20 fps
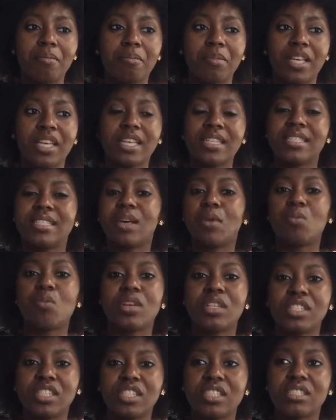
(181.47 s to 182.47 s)
because
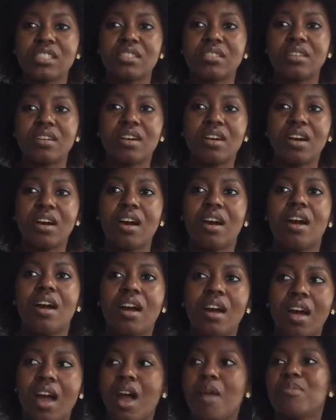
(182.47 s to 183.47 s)
someone just
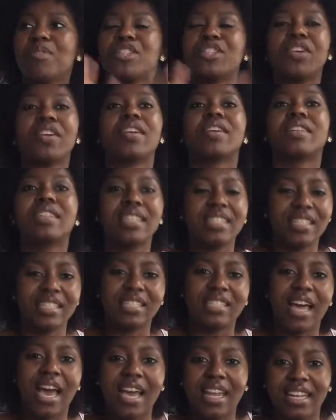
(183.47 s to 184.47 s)
arbitrarily
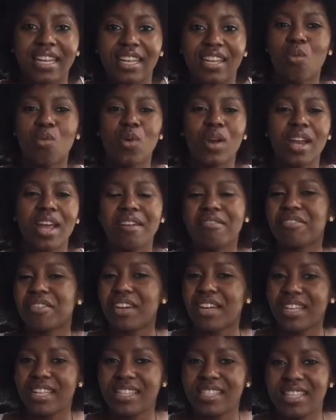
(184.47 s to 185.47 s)
decided whatever
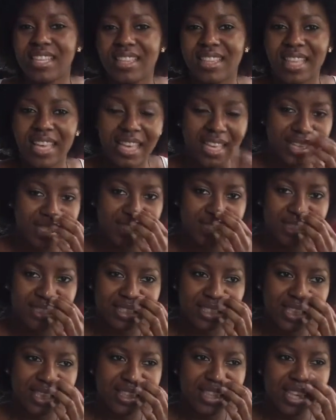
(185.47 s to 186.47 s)
it is that
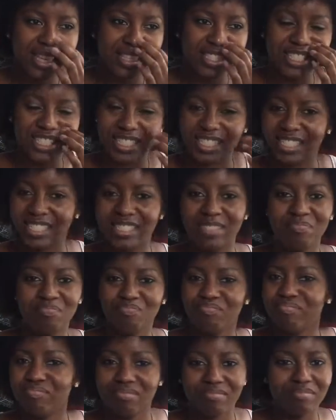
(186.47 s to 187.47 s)
they just
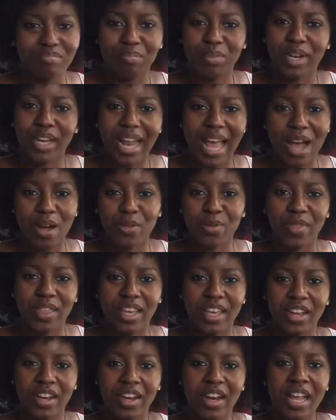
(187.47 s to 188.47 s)
put out
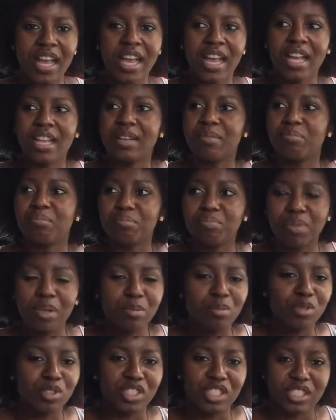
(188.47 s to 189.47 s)
there,
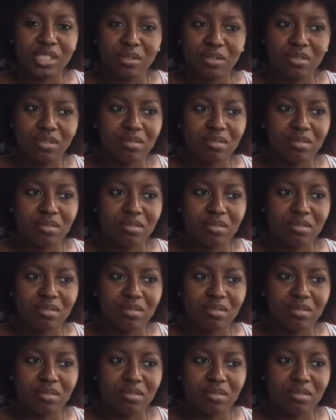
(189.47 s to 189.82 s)
people just